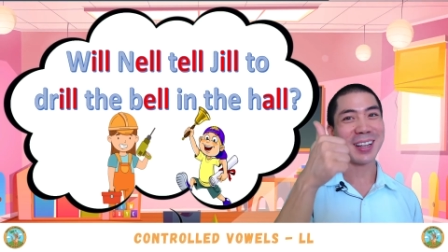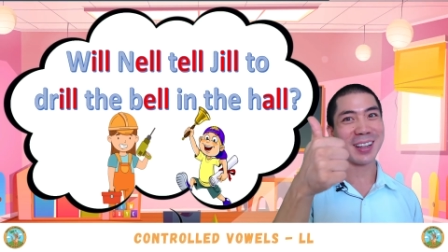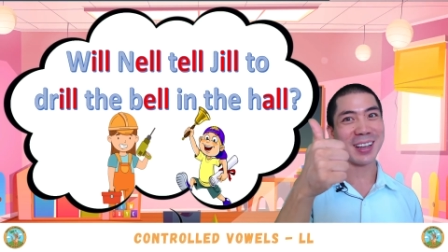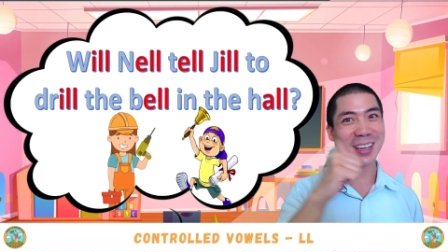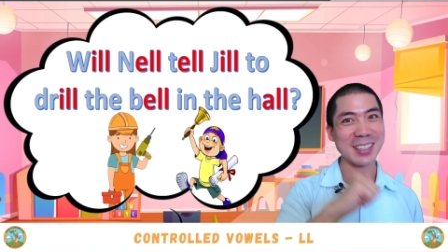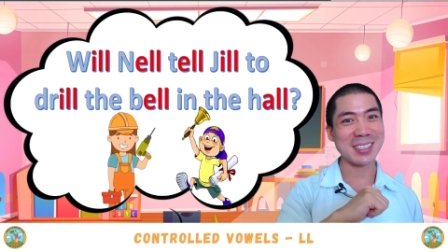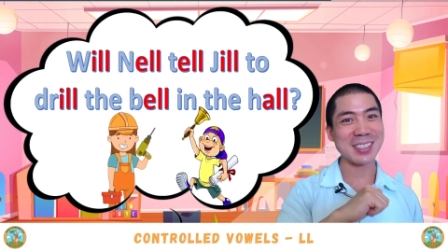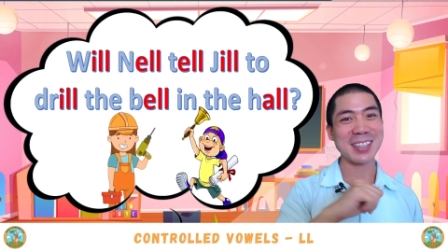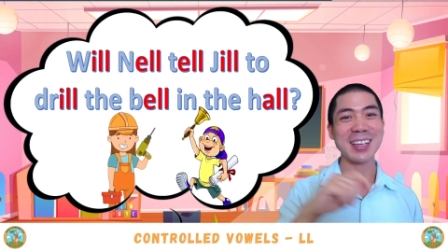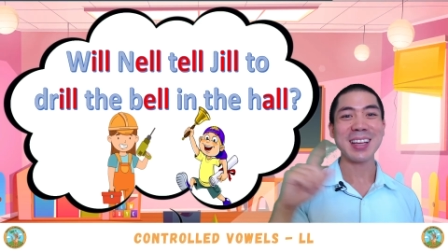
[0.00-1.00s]

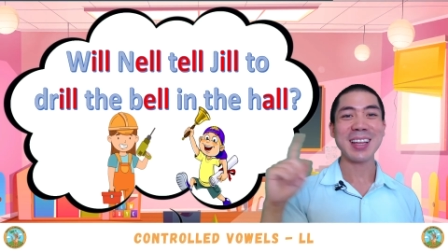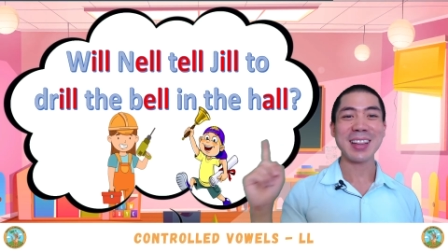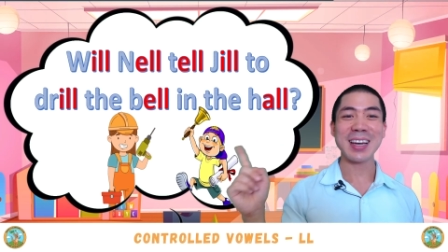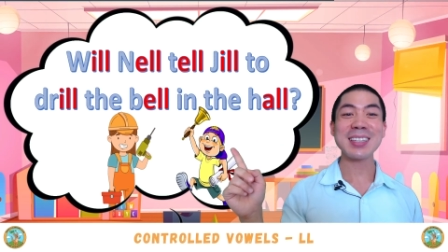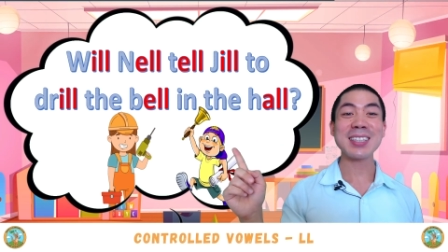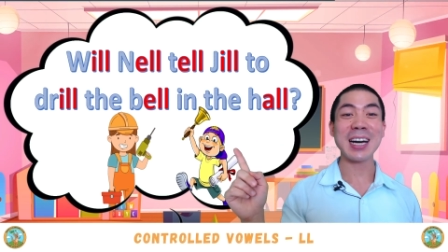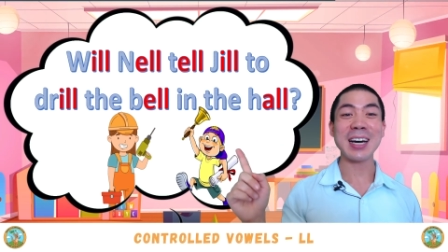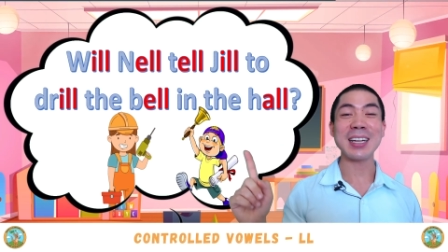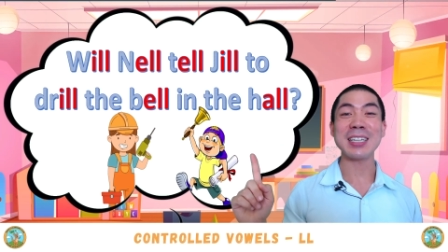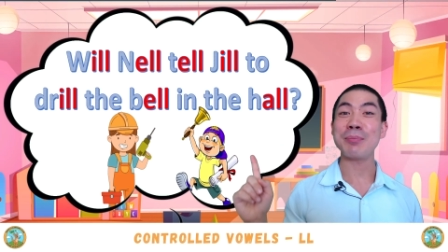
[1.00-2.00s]
Nice. That's
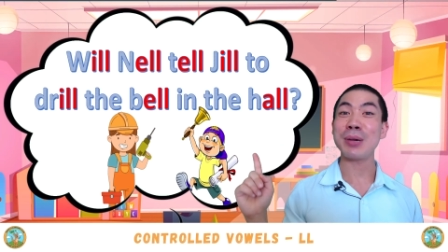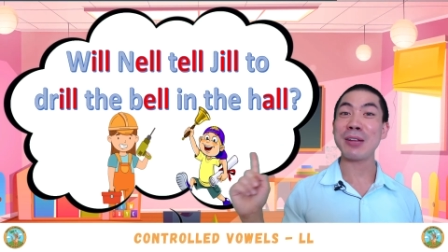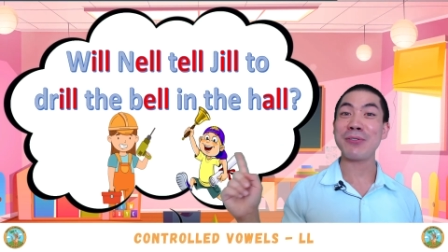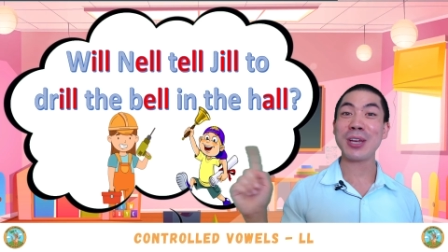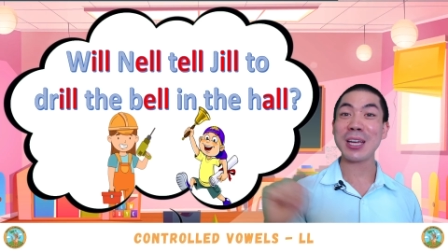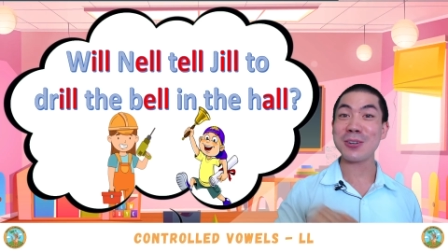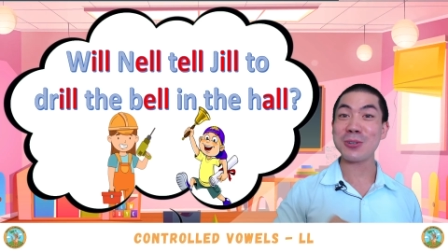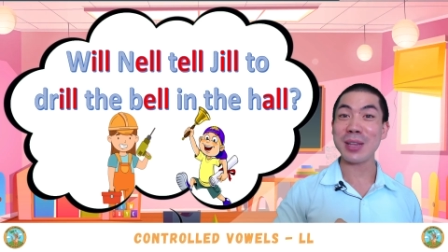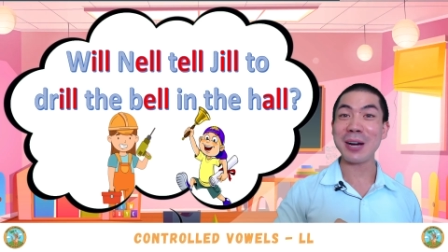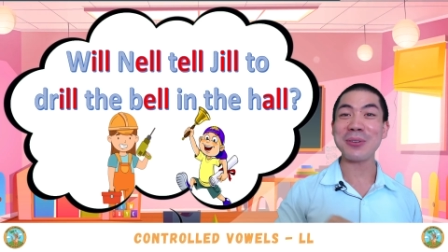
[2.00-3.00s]
hard, but if you can
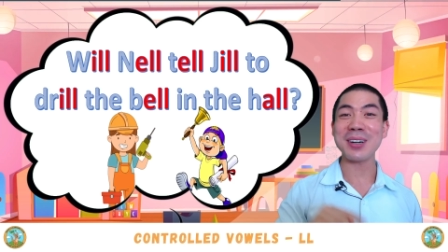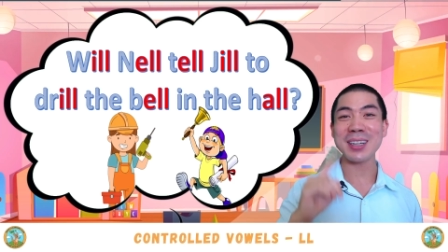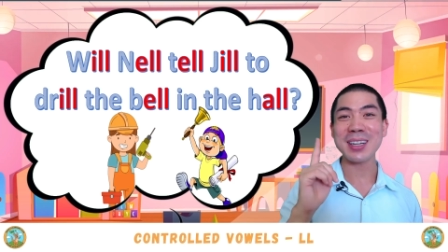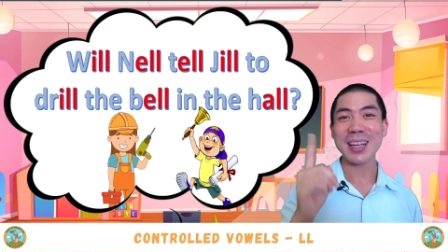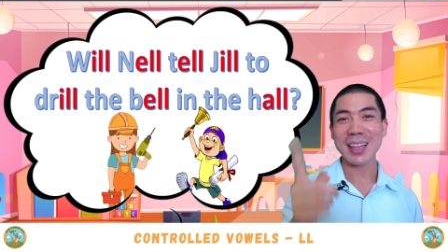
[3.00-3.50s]
do that one,